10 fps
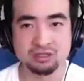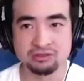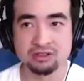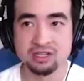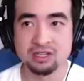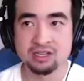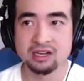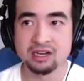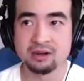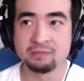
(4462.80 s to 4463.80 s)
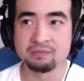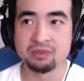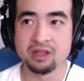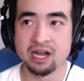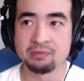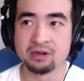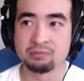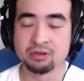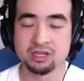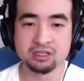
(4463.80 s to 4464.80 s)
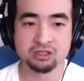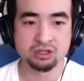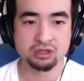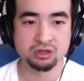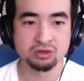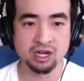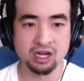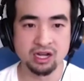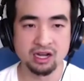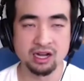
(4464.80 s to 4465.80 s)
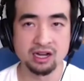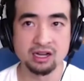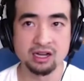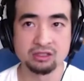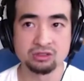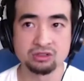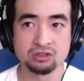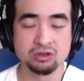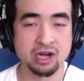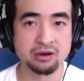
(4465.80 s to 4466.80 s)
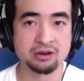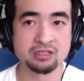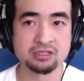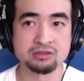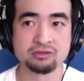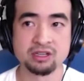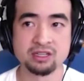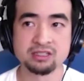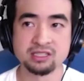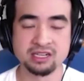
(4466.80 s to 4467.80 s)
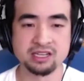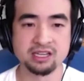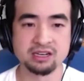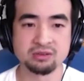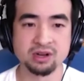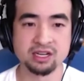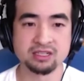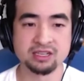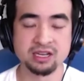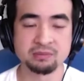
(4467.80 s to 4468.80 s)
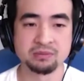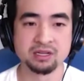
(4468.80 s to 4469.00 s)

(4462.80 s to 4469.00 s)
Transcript: of, I'm going to put in 2 hours of dedicated writing time.